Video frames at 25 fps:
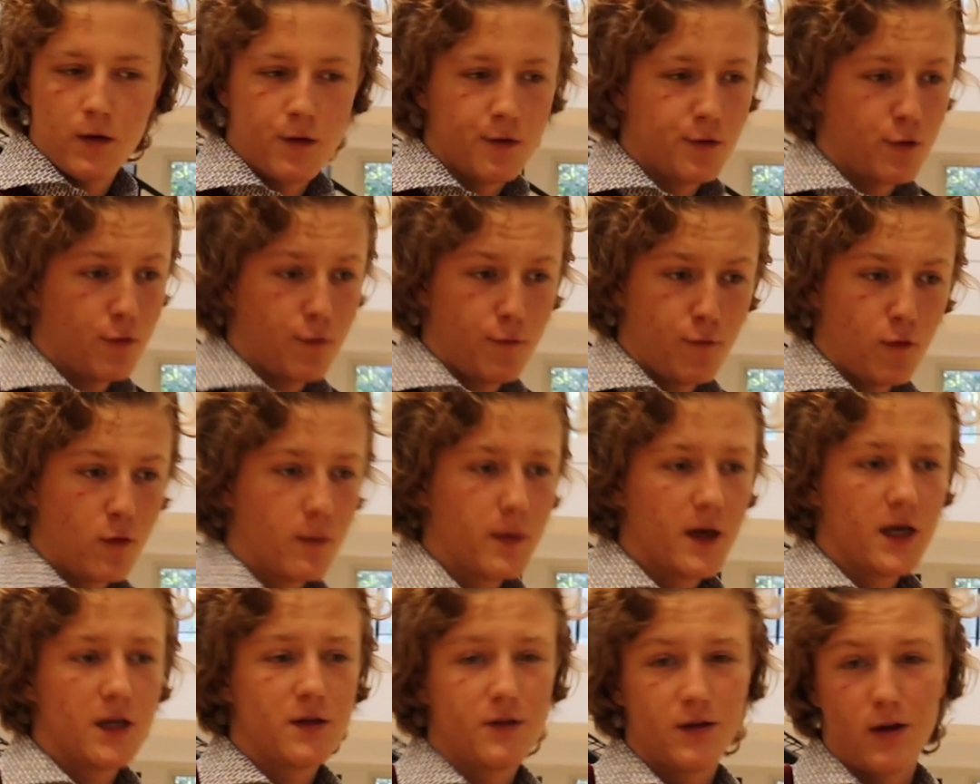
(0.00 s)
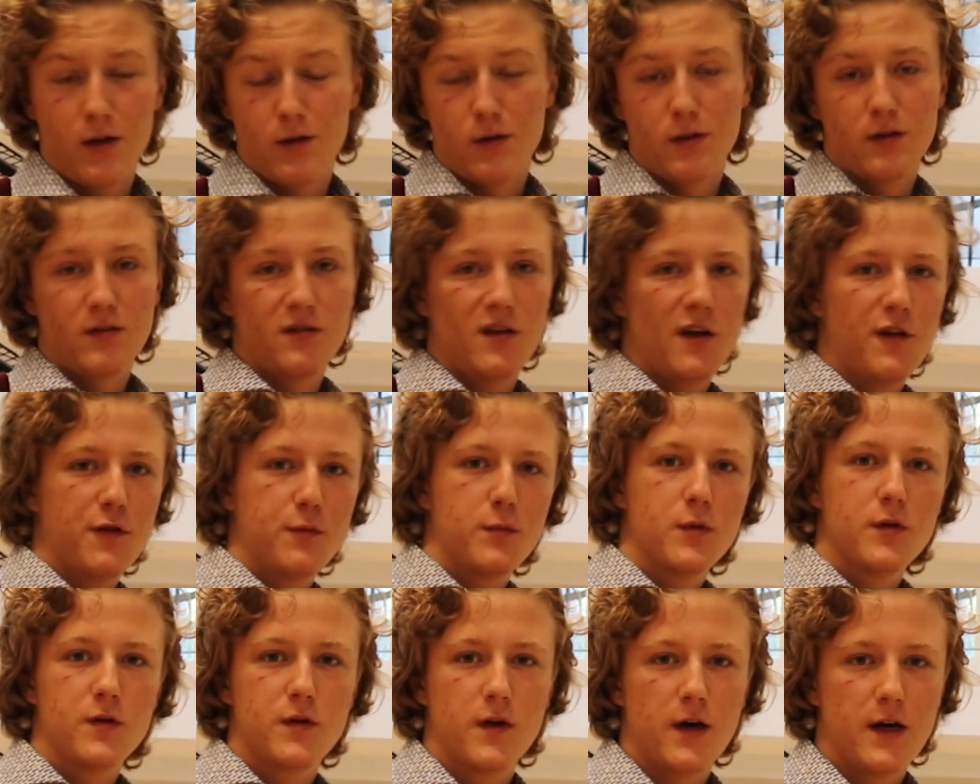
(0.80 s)
So for my internal
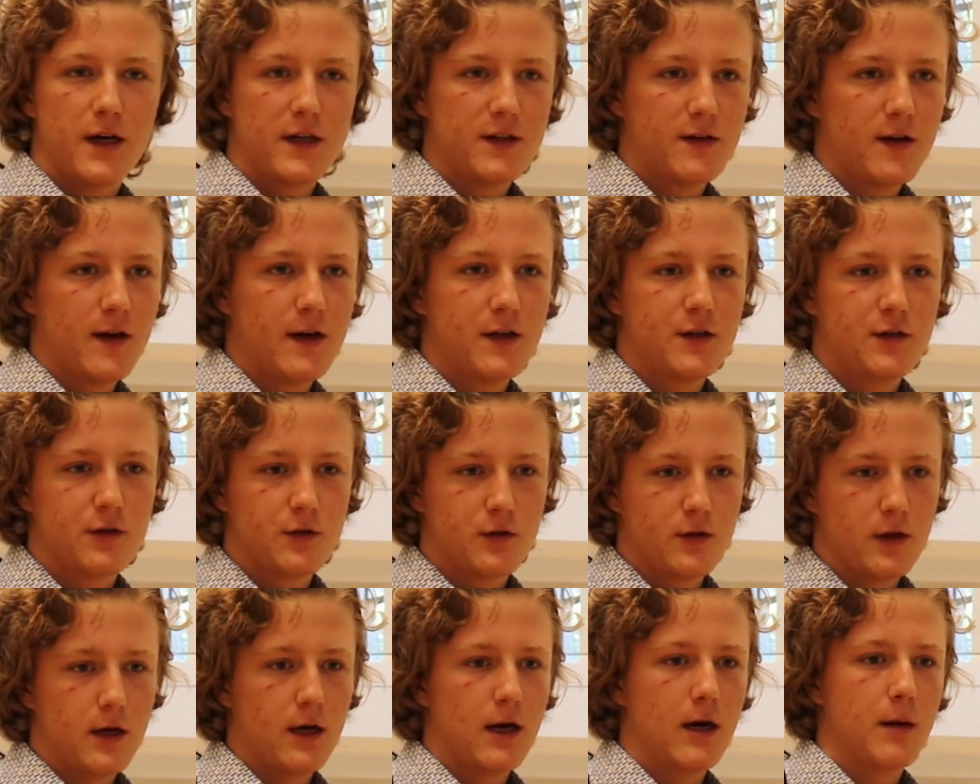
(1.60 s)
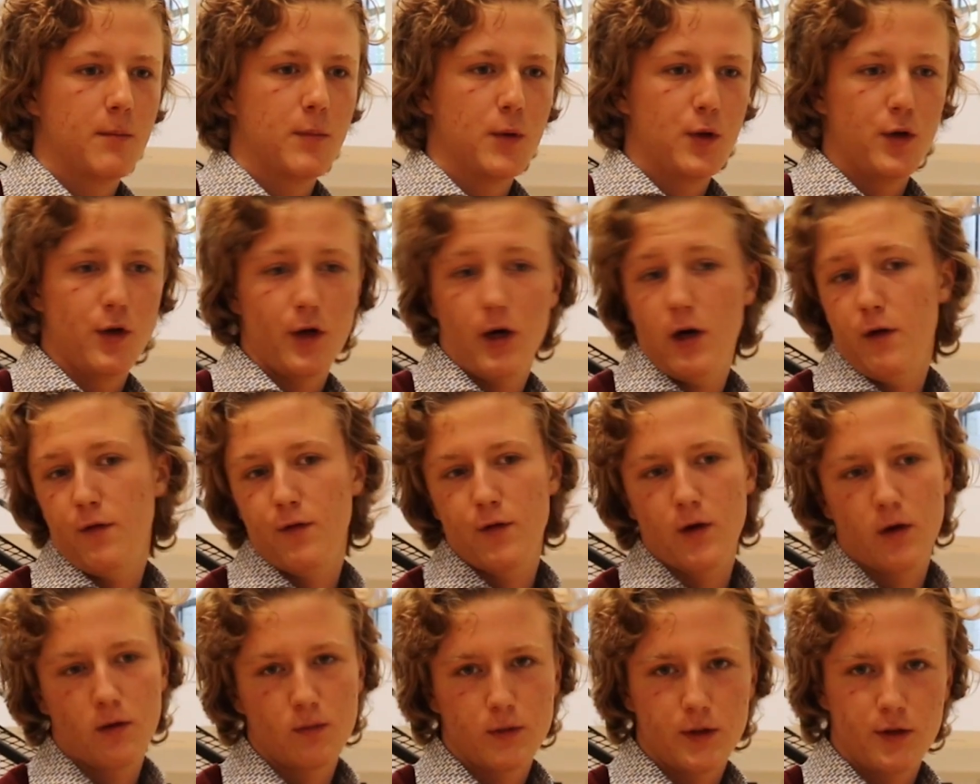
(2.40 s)
assessment, I attached a
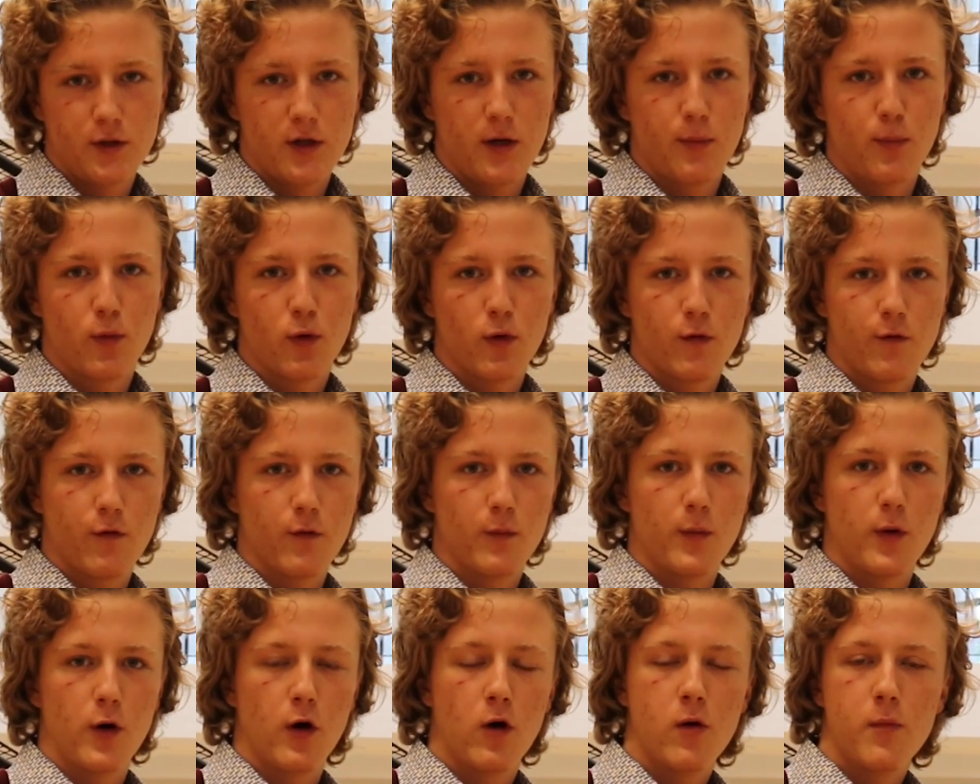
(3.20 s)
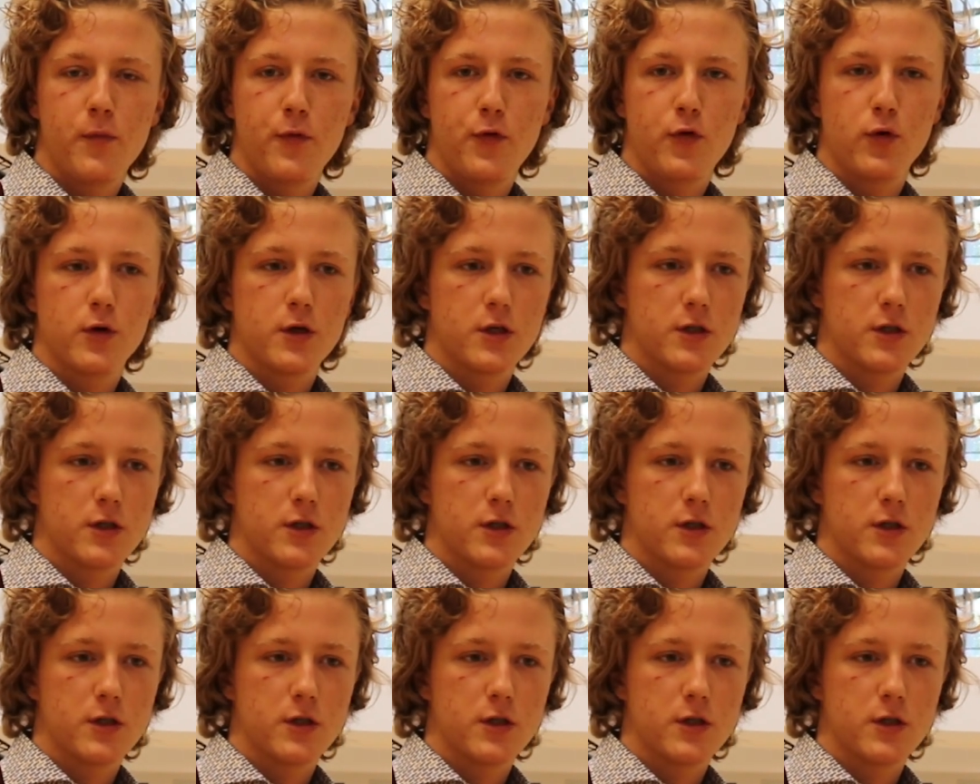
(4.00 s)
Nerf gun, which I brought from home, to a